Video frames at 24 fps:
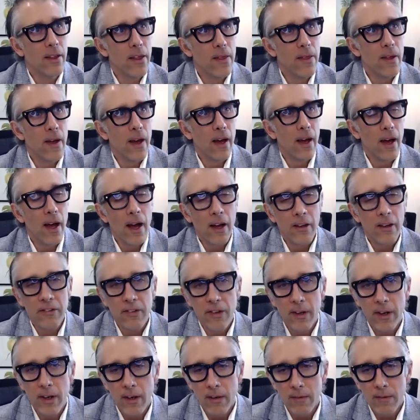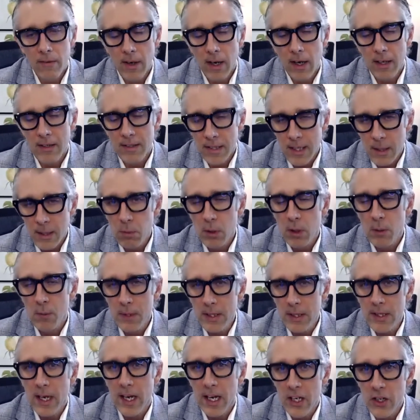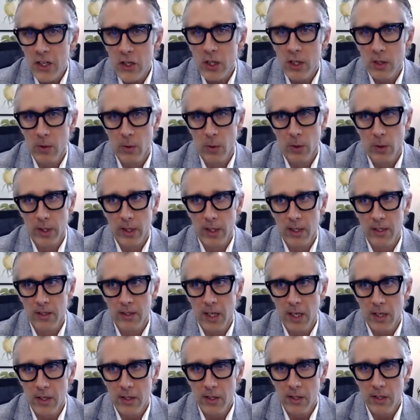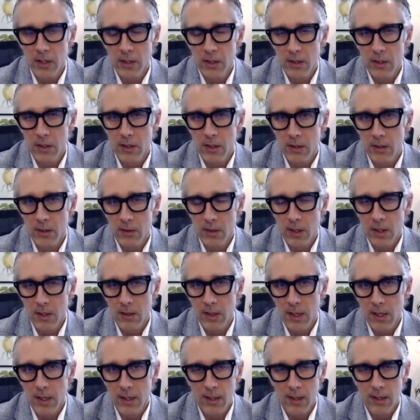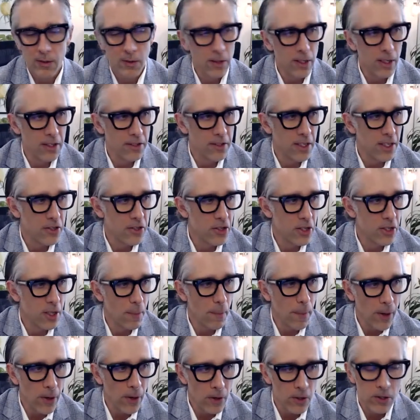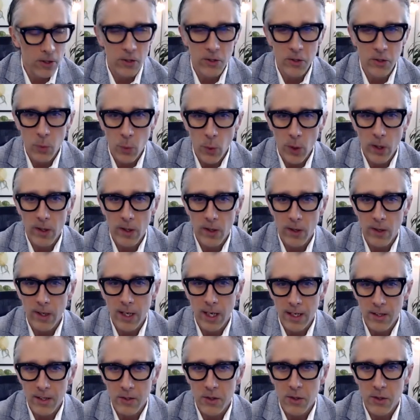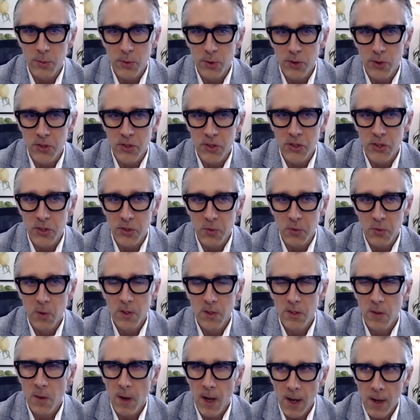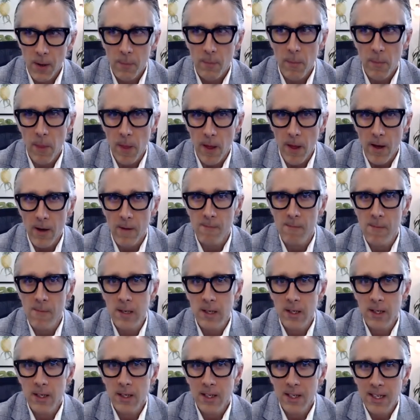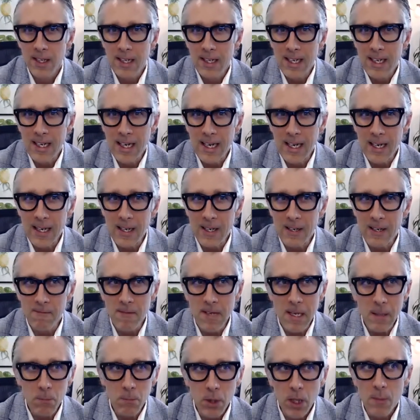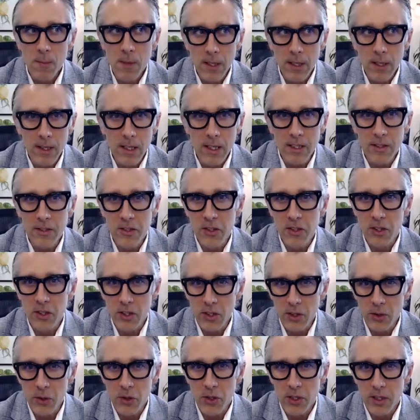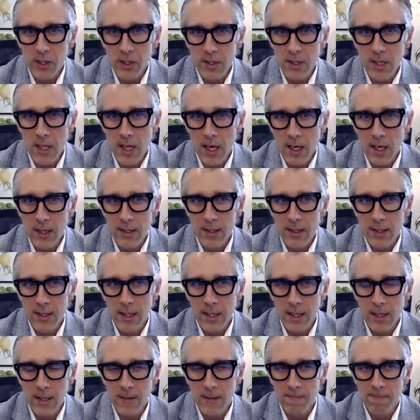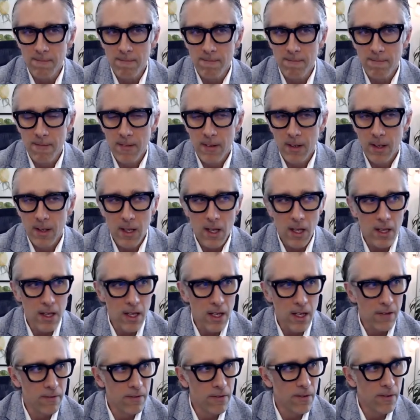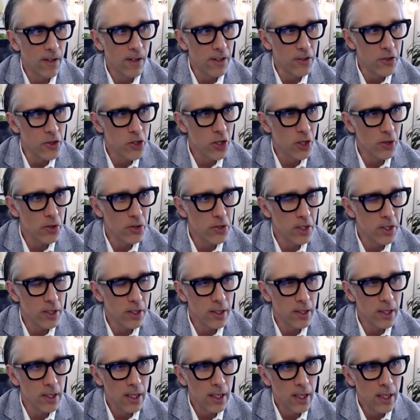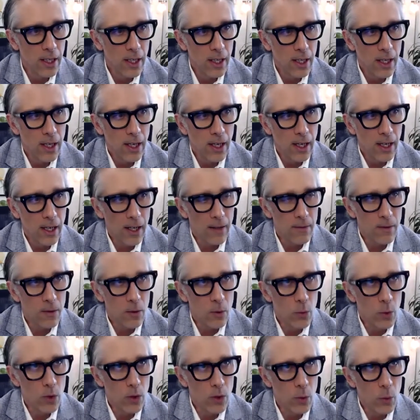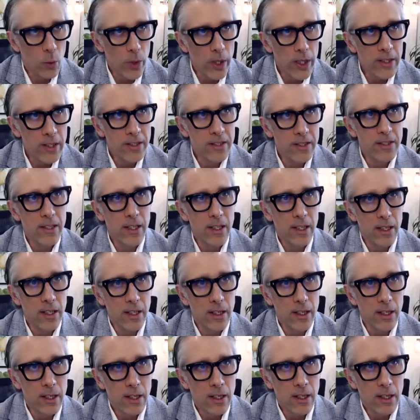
as an implementation organization, so an organization that partners with our customers to help them implement these solutions that they've chosen, we see